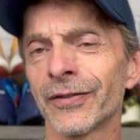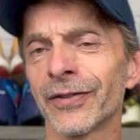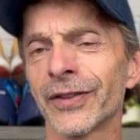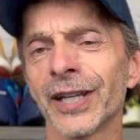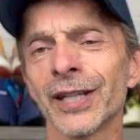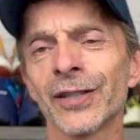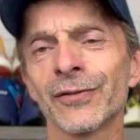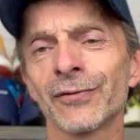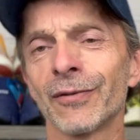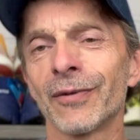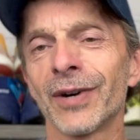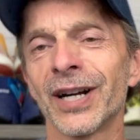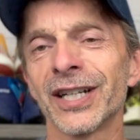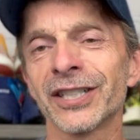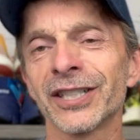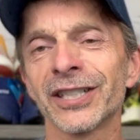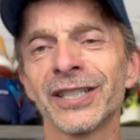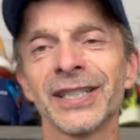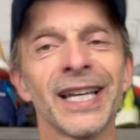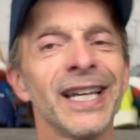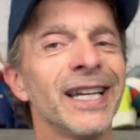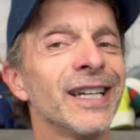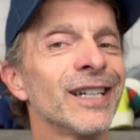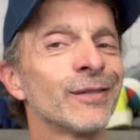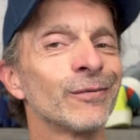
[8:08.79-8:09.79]
Thanks for
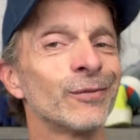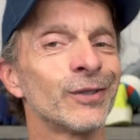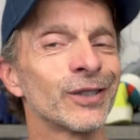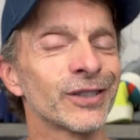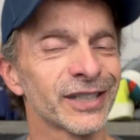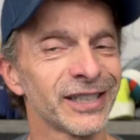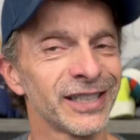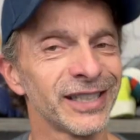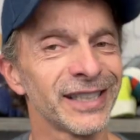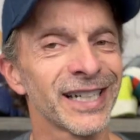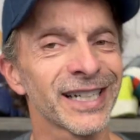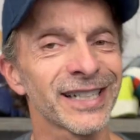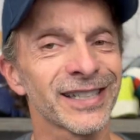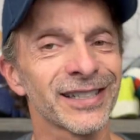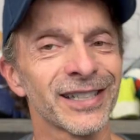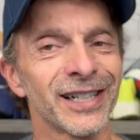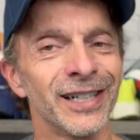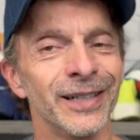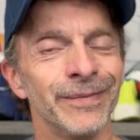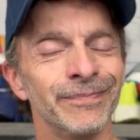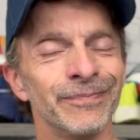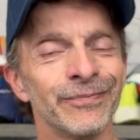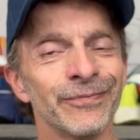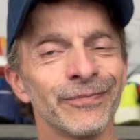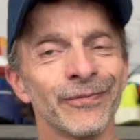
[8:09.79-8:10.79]
watching, and we'll see you next
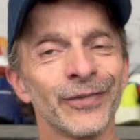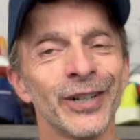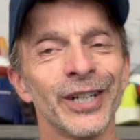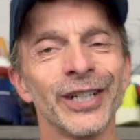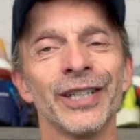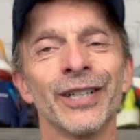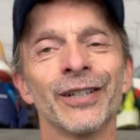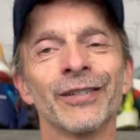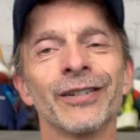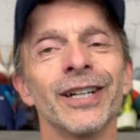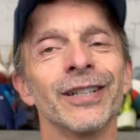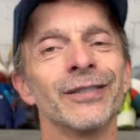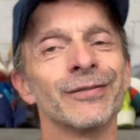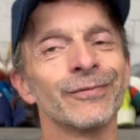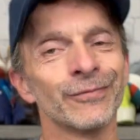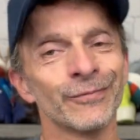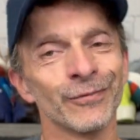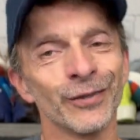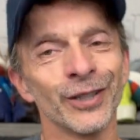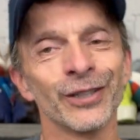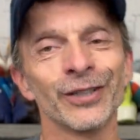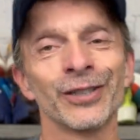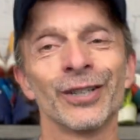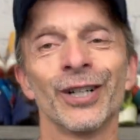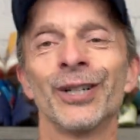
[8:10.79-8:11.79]
time right here on
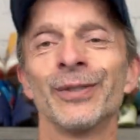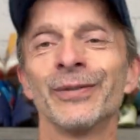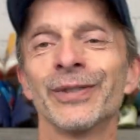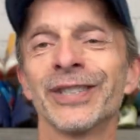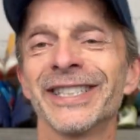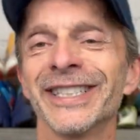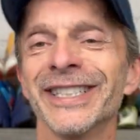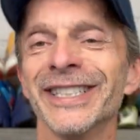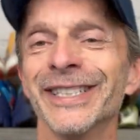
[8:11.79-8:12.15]
Run Tall with Tim.